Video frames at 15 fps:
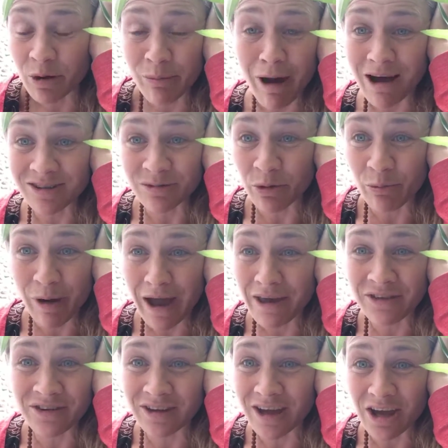are possible
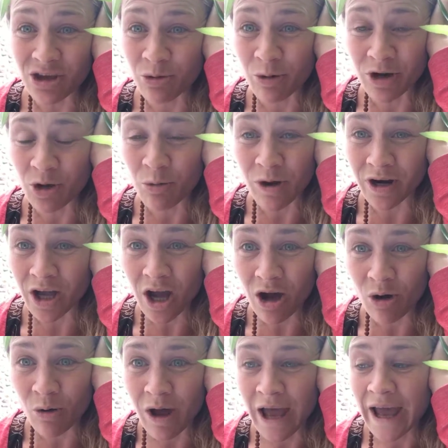paths to get you where you want to
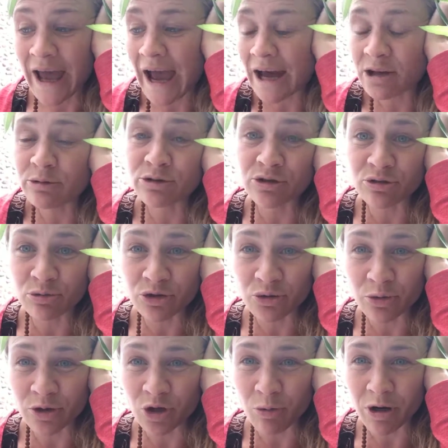go. How do you choose which
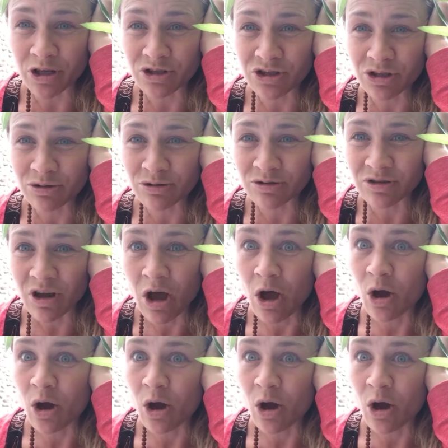one you want to choose?